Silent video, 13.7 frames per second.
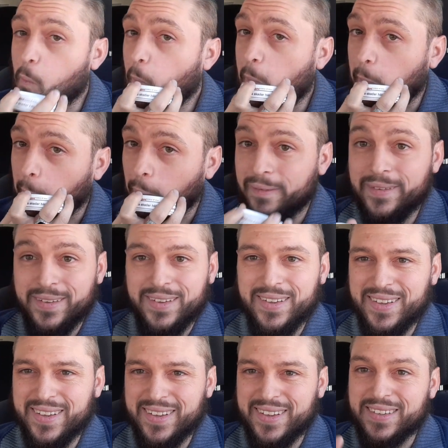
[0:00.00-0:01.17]
You know,
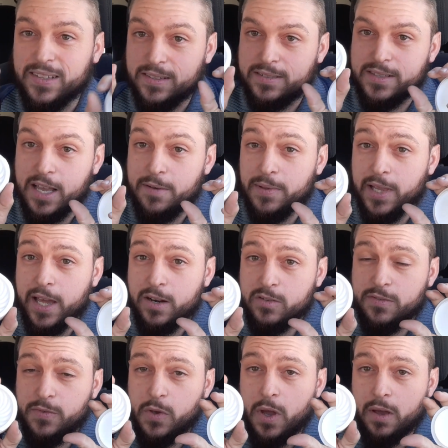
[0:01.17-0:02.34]
the save me laters if
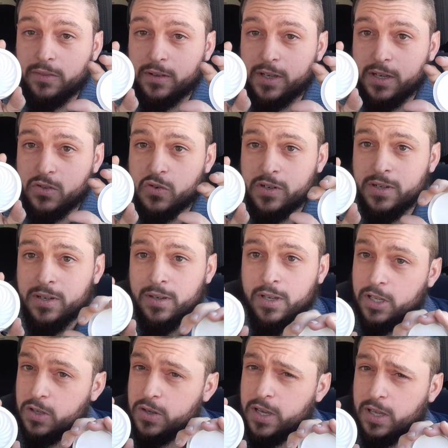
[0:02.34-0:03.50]
you out in the country
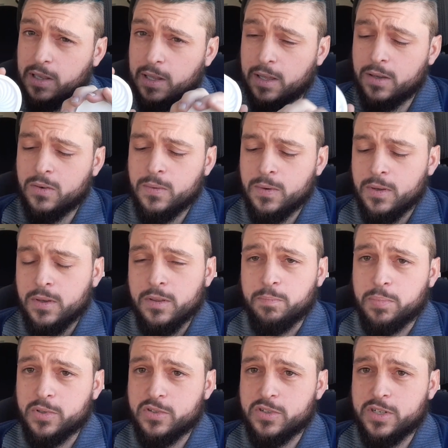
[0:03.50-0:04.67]
and you get low,
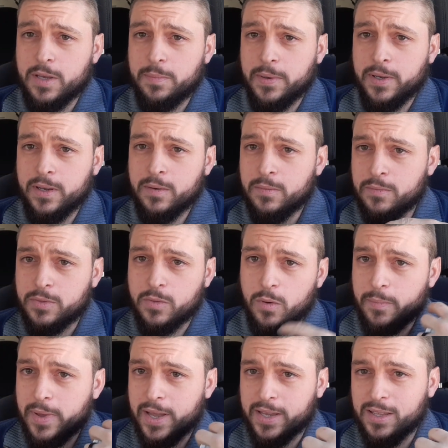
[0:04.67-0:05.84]
put your dip here, throw it
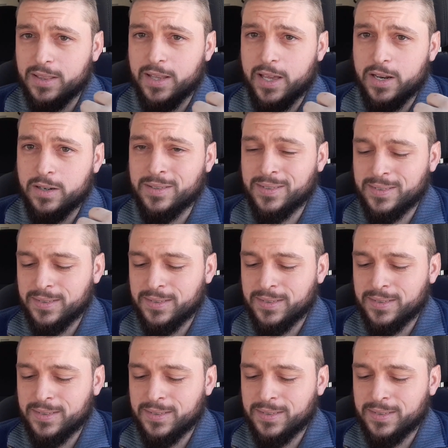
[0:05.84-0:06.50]
back in later.